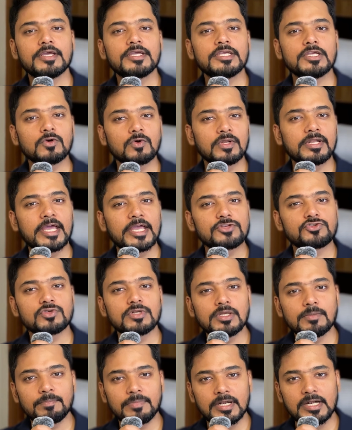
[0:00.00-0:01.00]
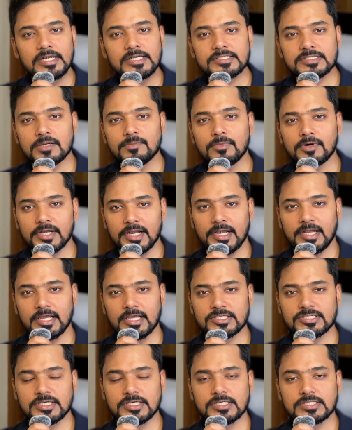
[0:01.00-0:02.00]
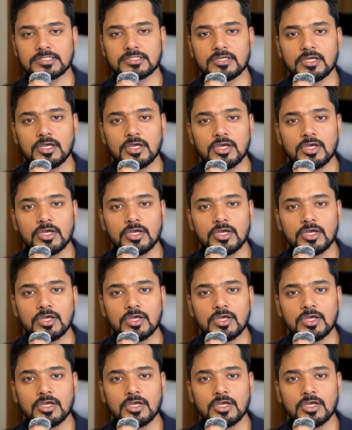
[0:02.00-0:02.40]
you can actually build some great agents.